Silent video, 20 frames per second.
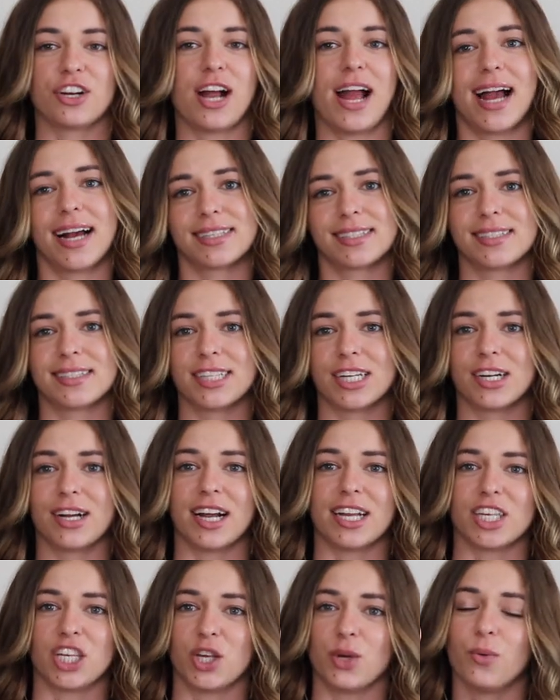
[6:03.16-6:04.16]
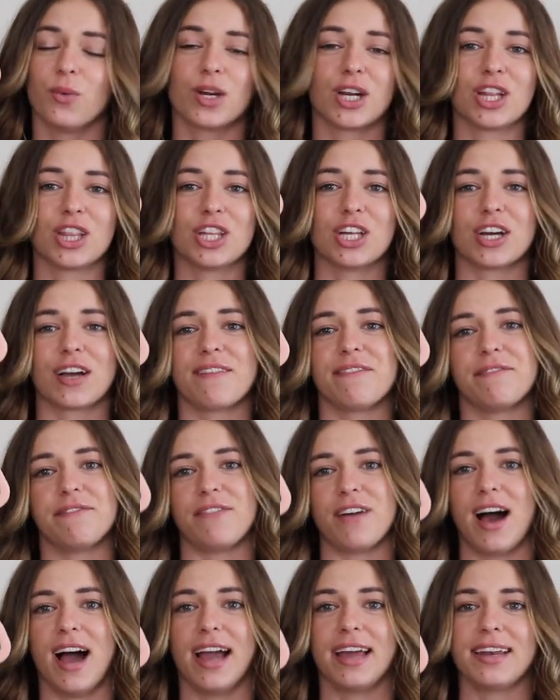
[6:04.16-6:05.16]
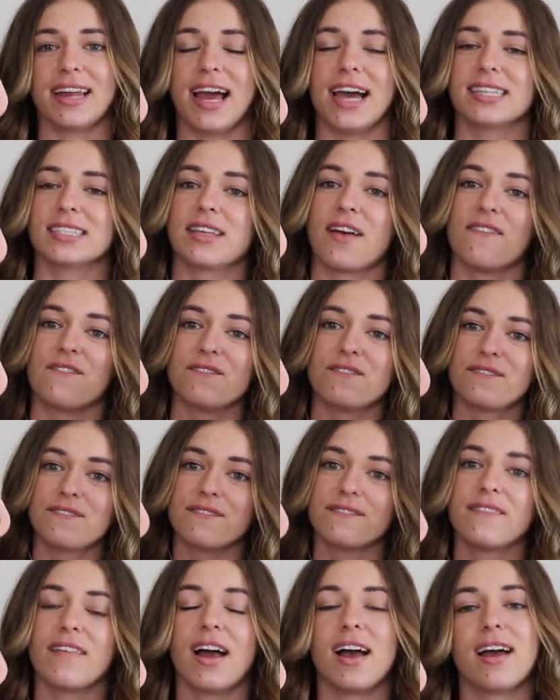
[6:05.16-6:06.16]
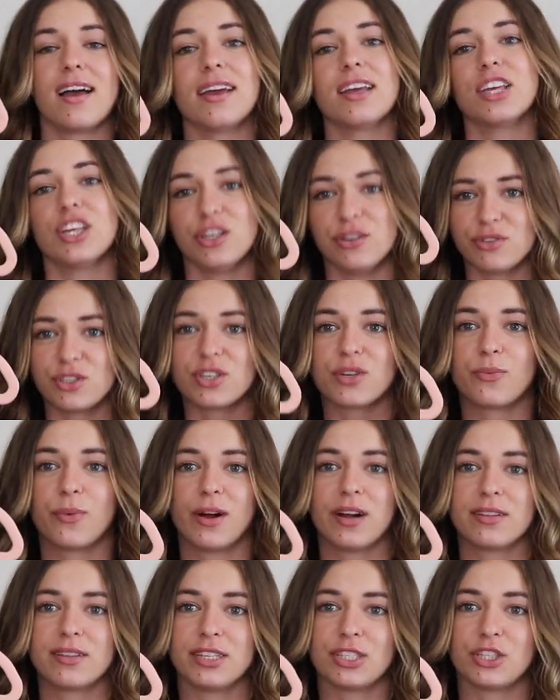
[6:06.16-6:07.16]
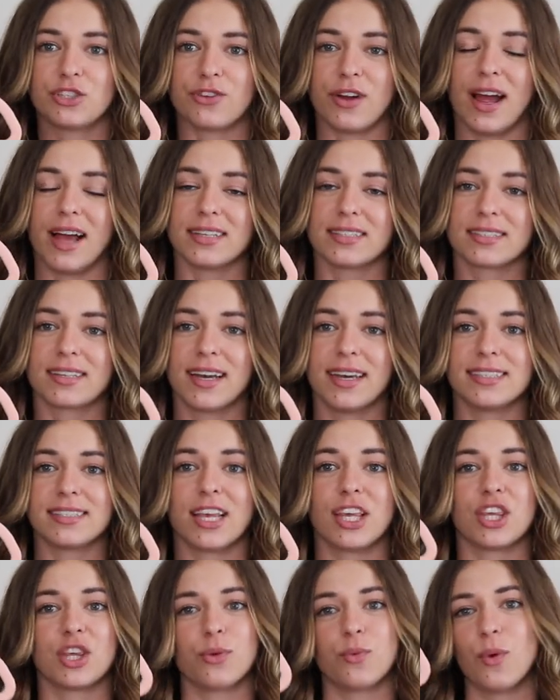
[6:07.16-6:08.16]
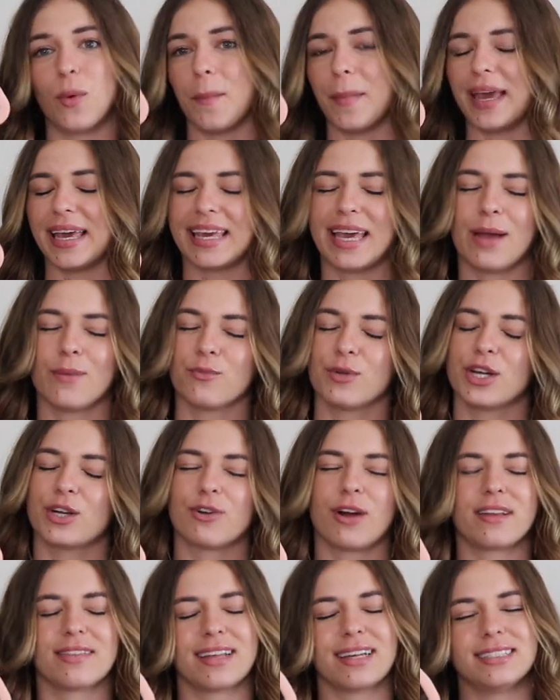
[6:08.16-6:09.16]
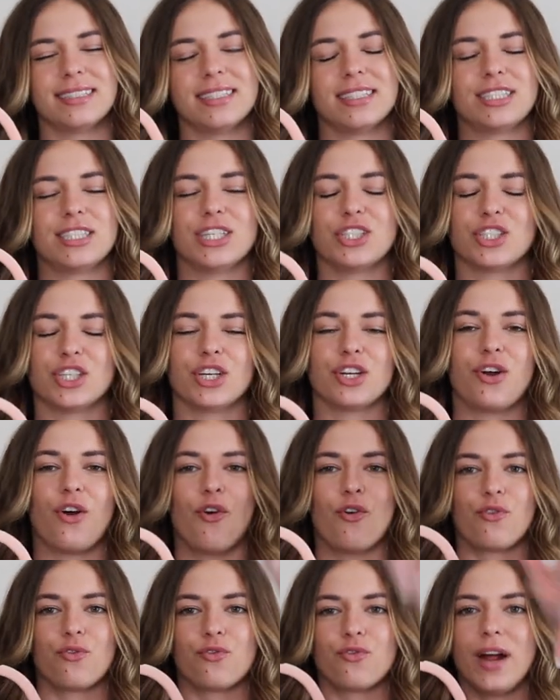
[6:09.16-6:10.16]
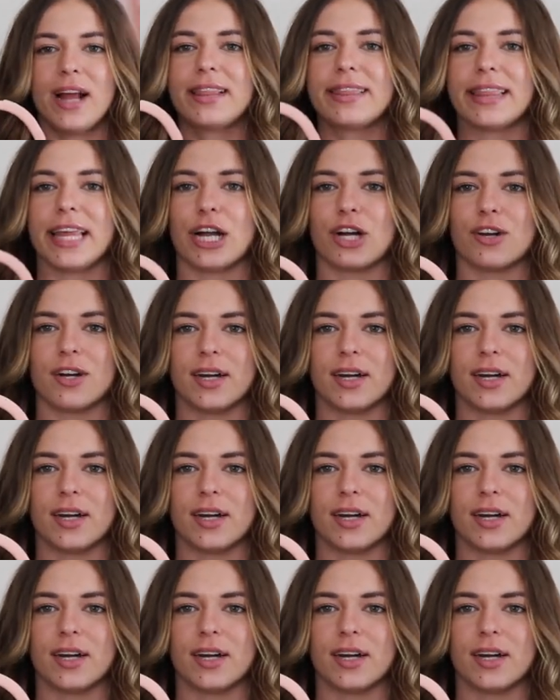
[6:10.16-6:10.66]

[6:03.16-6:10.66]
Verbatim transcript: your ex is there and you want to look fine as you should wear this dress because you will make him regret that decision right there,